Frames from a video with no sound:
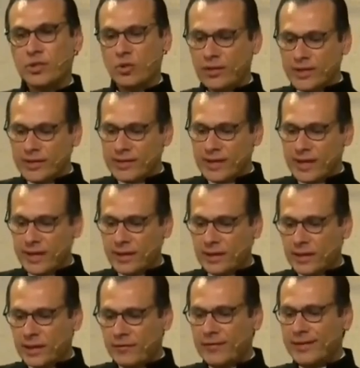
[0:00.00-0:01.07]
So they
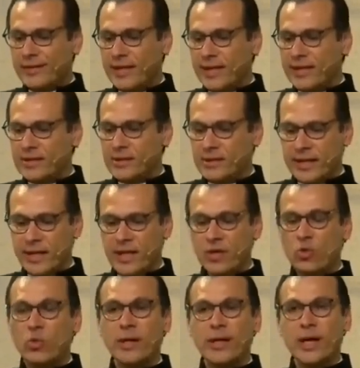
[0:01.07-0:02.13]
say if it takes
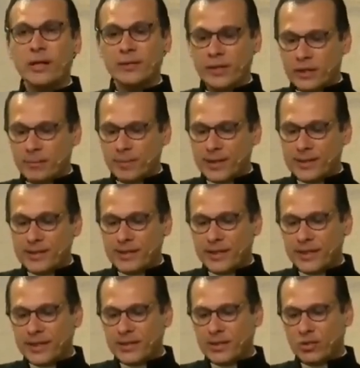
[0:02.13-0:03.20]
killing 100
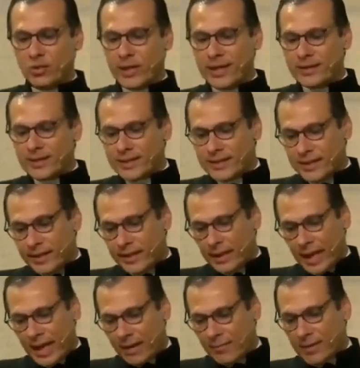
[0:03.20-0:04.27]
Palestinians to get a
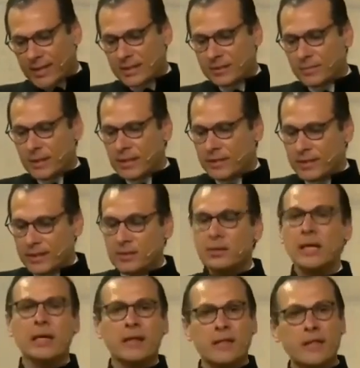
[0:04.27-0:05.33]
single Hamas militant,
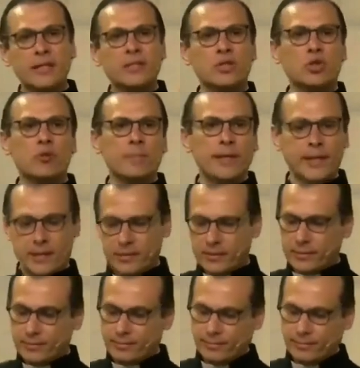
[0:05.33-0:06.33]
then so be it.